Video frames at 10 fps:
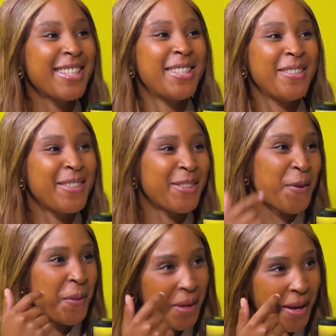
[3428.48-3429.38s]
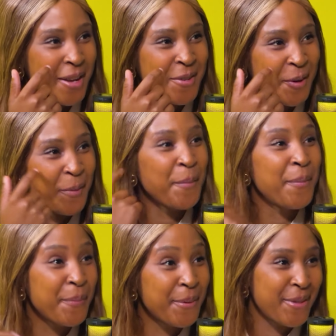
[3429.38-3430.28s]
this series called The Hundred where
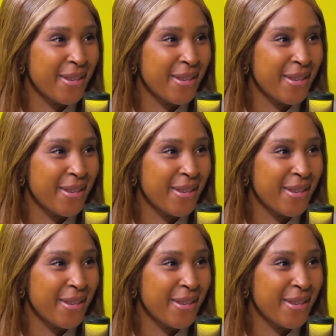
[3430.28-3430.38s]
people